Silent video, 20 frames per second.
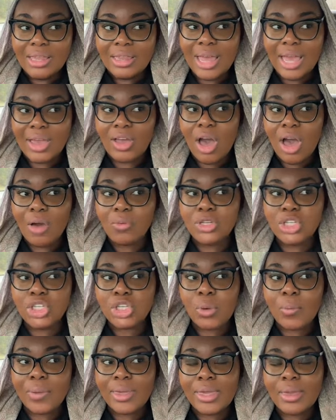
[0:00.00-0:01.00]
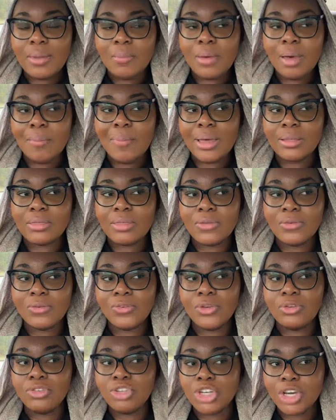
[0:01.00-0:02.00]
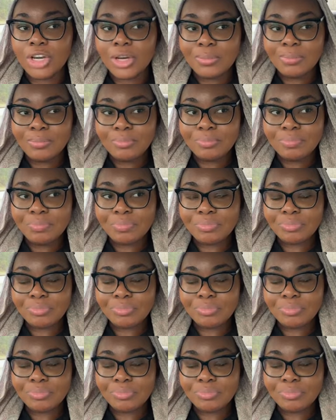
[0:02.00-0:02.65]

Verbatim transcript: that God was showing him about the future.